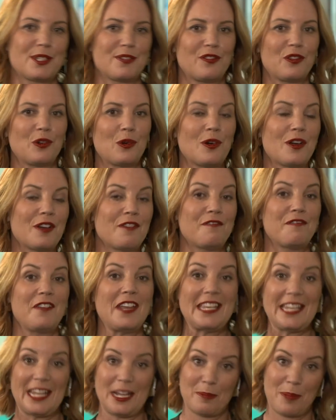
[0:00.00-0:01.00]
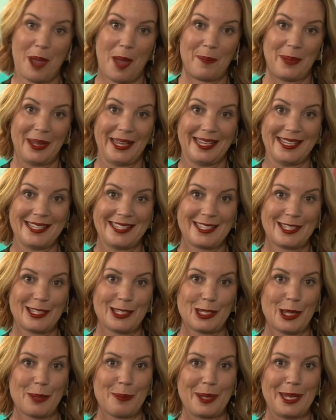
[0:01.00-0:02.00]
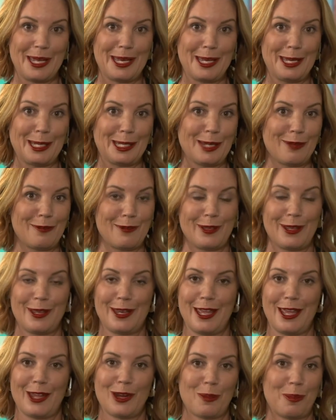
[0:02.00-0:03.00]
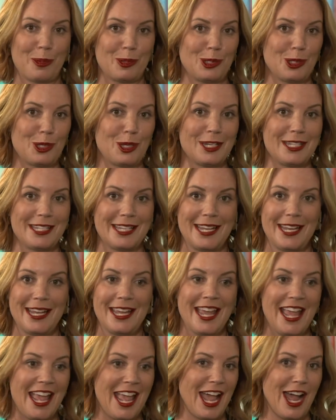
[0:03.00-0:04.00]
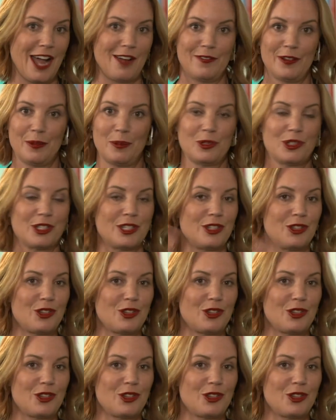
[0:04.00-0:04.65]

for feeding puppies? I mean, given an opportunity, Alfie would just